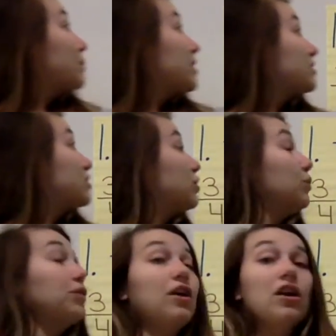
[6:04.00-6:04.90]
plus
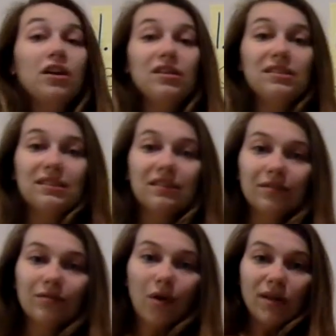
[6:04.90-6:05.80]
2/3,
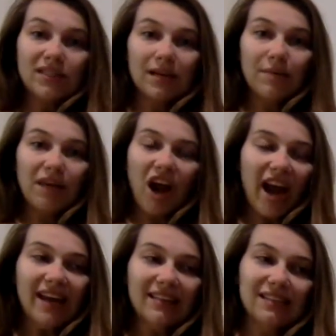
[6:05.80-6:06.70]
what's going to be our
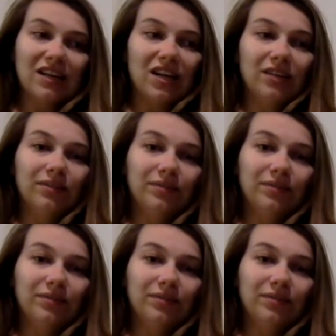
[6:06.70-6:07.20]
answer?